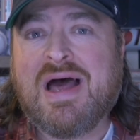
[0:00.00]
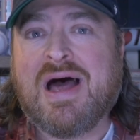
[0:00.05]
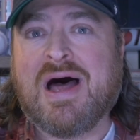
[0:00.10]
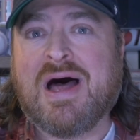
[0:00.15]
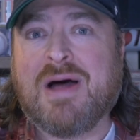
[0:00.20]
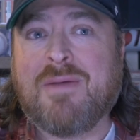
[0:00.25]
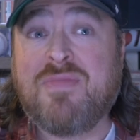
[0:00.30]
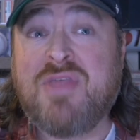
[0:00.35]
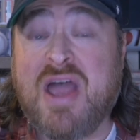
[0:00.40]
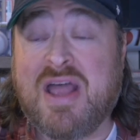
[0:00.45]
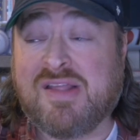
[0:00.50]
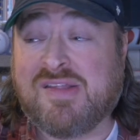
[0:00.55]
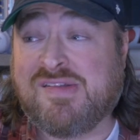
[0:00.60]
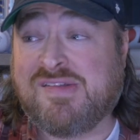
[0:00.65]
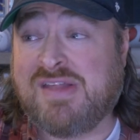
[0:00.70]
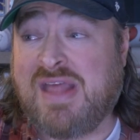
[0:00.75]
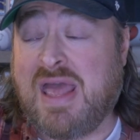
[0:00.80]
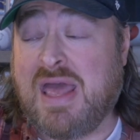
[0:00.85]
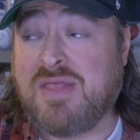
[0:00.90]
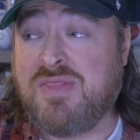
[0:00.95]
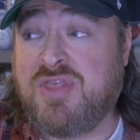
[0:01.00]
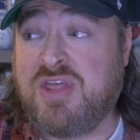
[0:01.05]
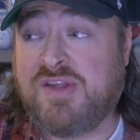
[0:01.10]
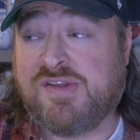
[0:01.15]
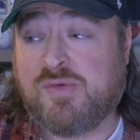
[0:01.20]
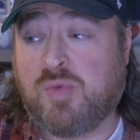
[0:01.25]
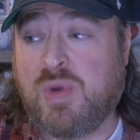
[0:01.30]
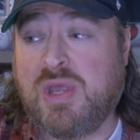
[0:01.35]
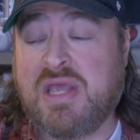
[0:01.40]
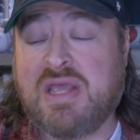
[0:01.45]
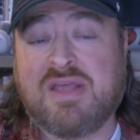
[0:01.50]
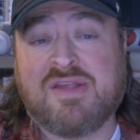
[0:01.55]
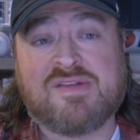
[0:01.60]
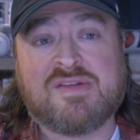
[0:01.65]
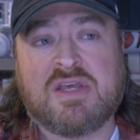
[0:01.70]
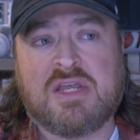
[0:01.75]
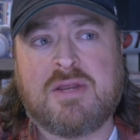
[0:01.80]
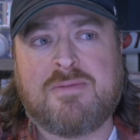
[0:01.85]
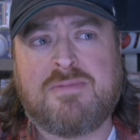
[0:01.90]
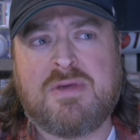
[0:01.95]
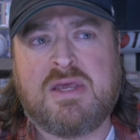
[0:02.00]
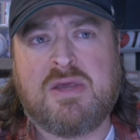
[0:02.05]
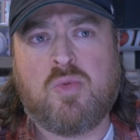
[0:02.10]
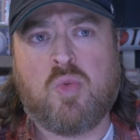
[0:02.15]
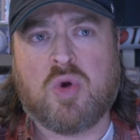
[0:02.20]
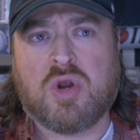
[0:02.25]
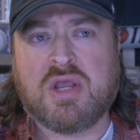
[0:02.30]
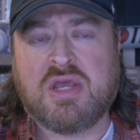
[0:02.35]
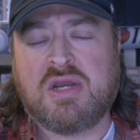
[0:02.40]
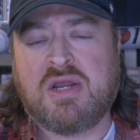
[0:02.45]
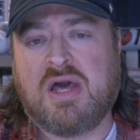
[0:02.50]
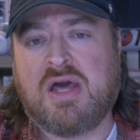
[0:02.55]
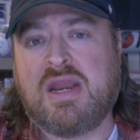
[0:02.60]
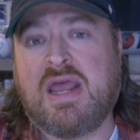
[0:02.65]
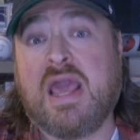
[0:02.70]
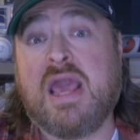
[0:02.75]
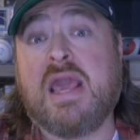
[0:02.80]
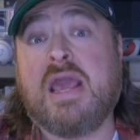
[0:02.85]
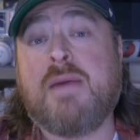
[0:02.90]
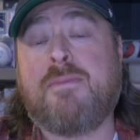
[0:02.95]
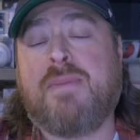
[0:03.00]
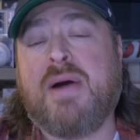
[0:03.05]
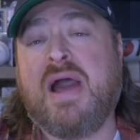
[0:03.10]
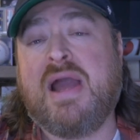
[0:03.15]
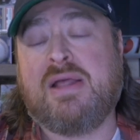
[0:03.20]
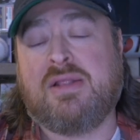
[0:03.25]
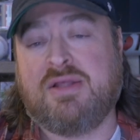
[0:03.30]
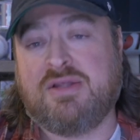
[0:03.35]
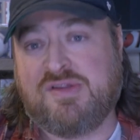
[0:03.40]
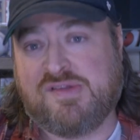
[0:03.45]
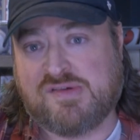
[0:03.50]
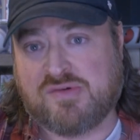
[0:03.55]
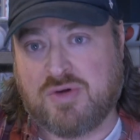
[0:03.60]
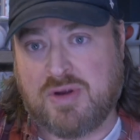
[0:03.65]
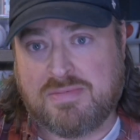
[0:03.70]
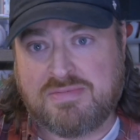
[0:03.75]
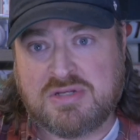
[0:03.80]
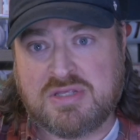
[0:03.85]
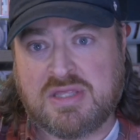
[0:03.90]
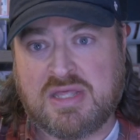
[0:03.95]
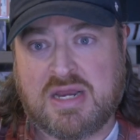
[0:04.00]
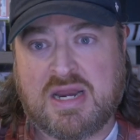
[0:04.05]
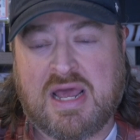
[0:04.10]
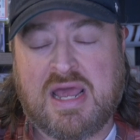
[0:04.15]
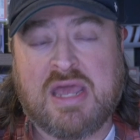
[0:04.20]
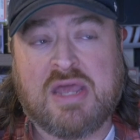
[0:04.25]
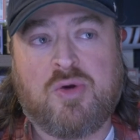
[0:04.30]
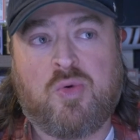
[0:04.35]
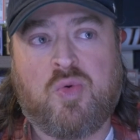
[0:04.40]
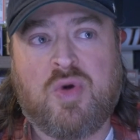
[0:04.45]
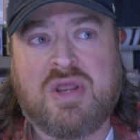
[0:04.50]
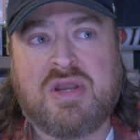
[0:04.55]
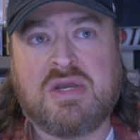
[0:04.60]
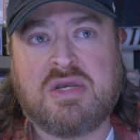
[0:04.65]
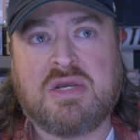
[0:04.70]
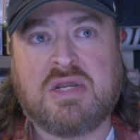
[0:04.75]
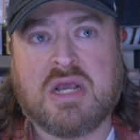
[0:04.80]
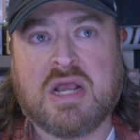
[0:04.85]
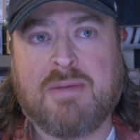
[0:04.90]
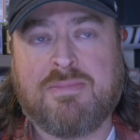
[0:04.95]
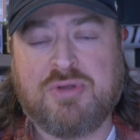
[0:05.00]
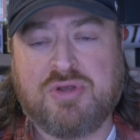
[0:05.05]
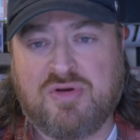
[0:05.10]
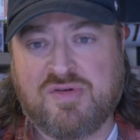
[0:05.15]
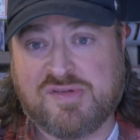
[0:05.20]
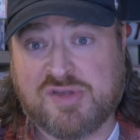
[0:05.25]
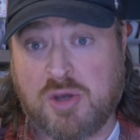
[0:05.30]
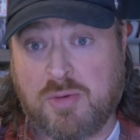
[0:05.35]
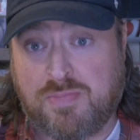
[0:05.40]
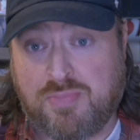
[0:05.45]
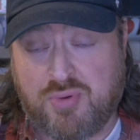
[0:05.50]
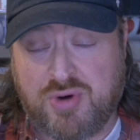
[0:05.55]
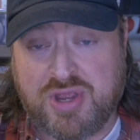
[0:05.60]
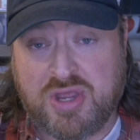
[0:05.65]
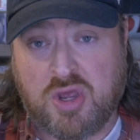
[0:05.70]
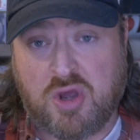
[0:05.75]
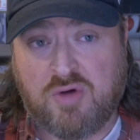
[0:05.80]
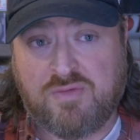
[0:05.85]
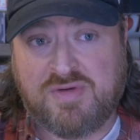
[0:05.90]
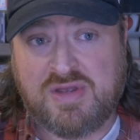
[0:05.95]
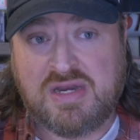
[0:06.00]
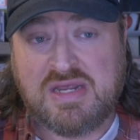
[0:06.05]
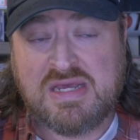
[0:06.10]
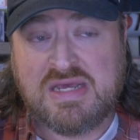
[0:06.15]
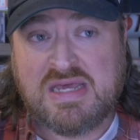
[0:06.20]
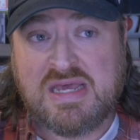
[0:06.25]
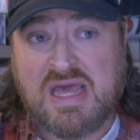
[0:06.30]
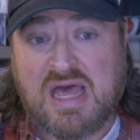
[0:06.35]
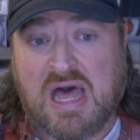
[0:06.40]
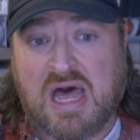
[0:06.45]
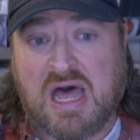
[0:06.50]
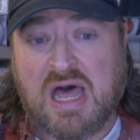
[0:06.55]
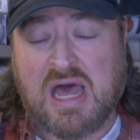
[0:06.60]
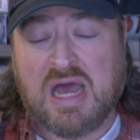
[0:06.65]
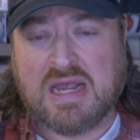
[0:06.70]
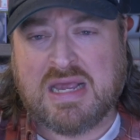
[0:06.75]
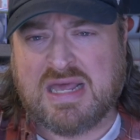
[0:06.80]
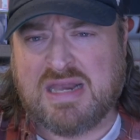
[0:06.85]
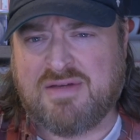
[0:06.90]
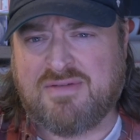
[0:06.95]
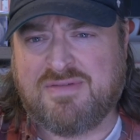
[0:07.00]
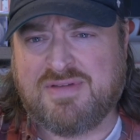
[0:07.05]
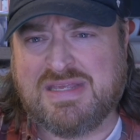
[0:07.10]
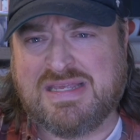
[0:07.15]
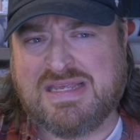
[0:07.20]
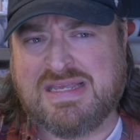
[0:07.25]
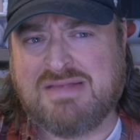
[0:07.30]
Um, that said, this week is going to be working on a pilot script that I had written a couple years ago pre-COVID, uh, kind of